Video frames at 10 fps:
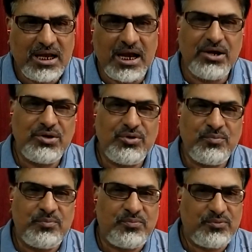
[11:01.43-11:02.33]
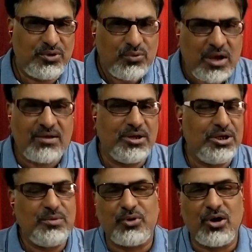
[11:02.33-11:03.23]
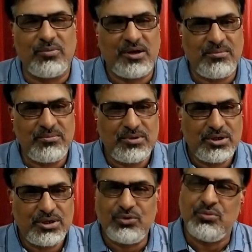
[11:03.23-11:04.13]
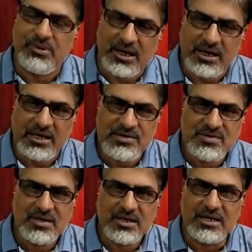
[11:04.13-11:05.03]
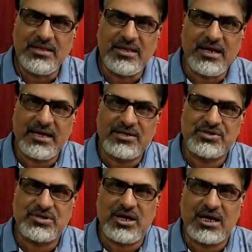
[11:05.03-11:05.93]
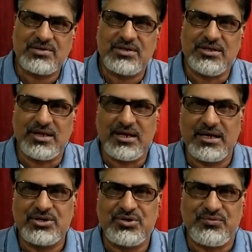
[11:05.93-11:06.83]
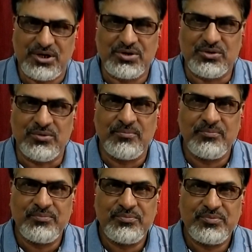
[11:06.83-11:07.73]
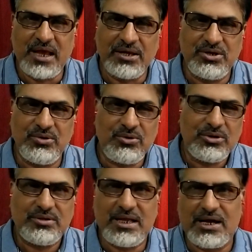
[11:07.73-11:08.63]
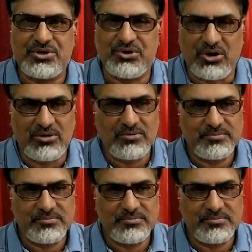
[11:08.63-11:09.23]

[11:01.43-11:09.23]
and you have any problem, you may raise in the next class, in the next video. Thank you. That's all.